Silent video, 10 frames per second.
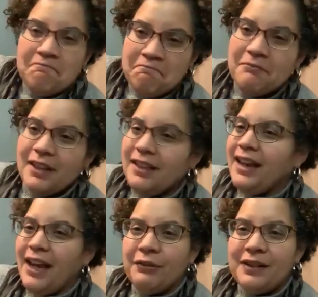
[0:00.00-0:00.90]
then
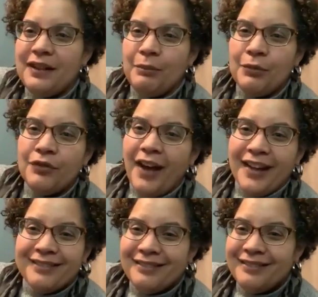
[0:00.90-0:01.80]
I would say move on,
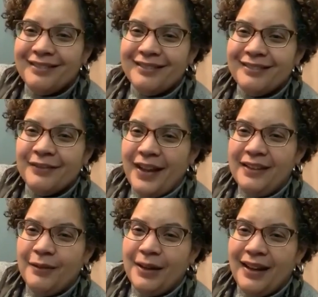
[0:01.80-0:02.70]
find
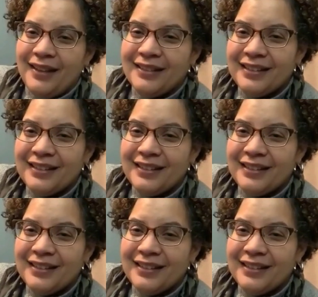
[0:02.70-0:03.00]
somebody else.